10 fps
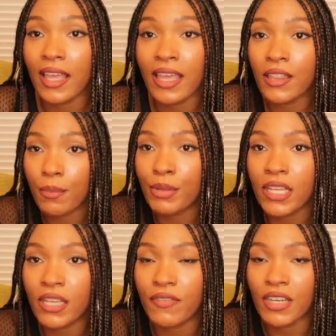in the
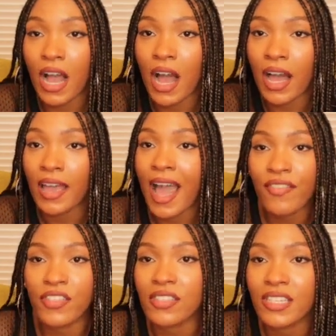blink of an eye,
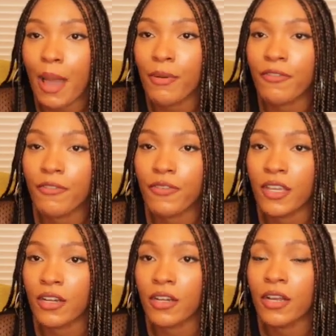at the snap of a
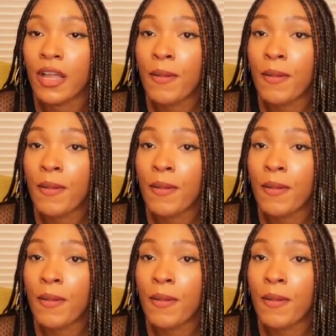finger.